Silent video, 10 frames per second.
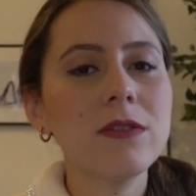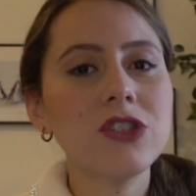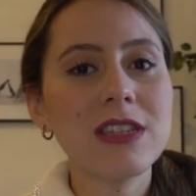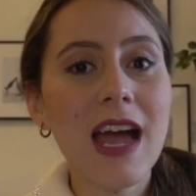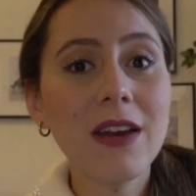
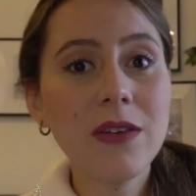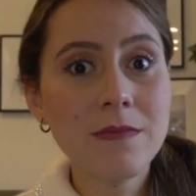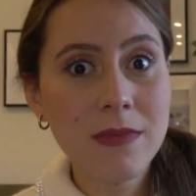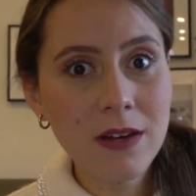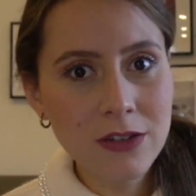shadow
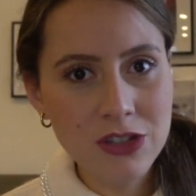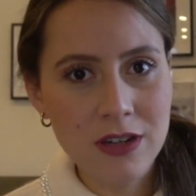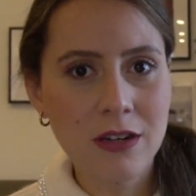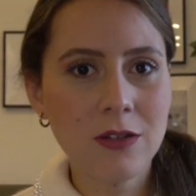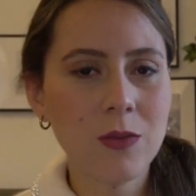
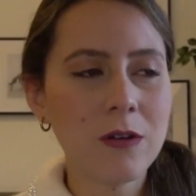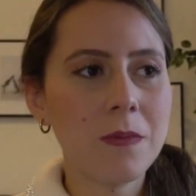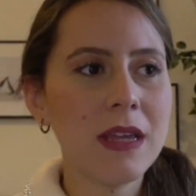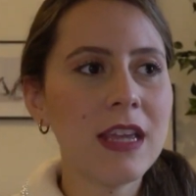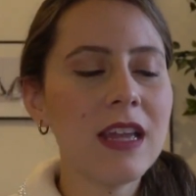emotions would
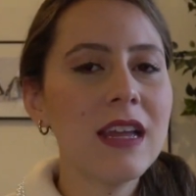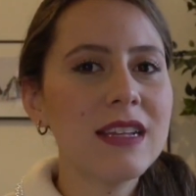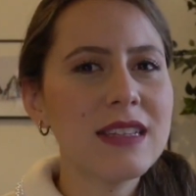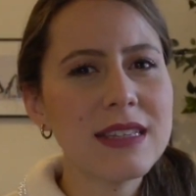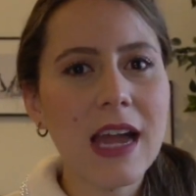be
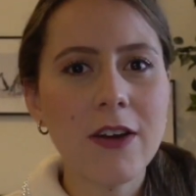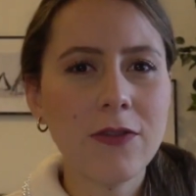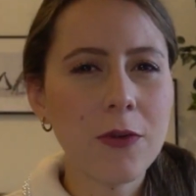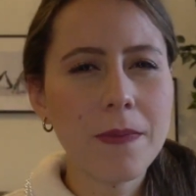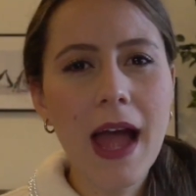desire
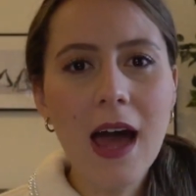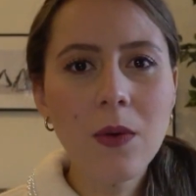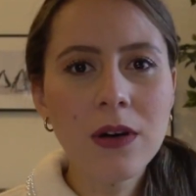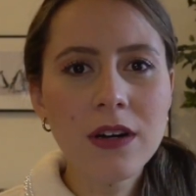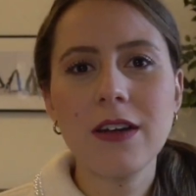for
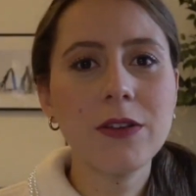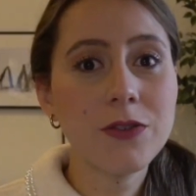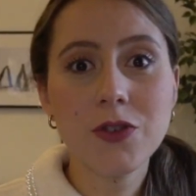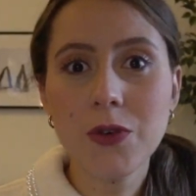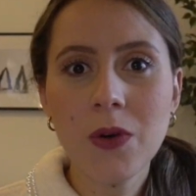power,
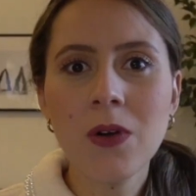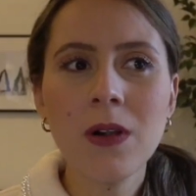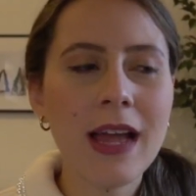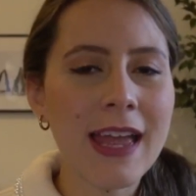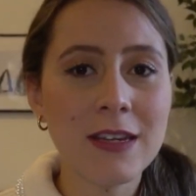control,
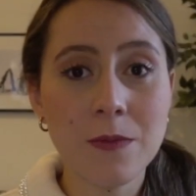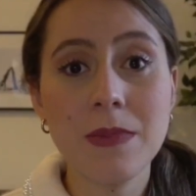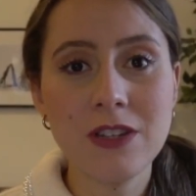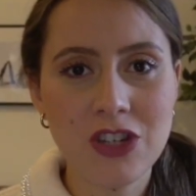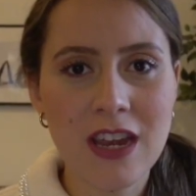and
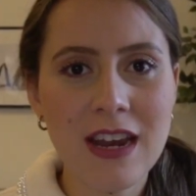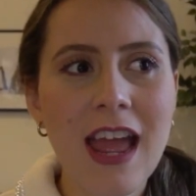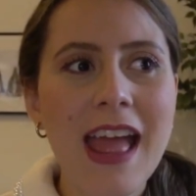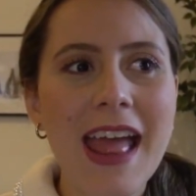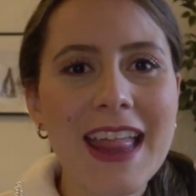ambition.
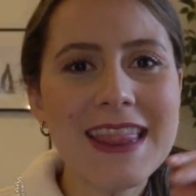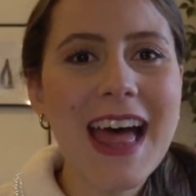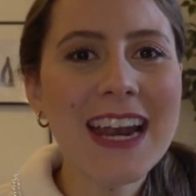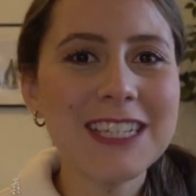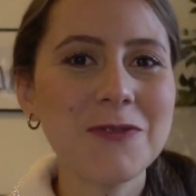And
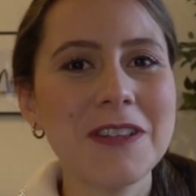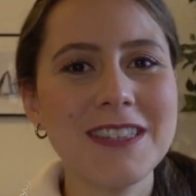that is what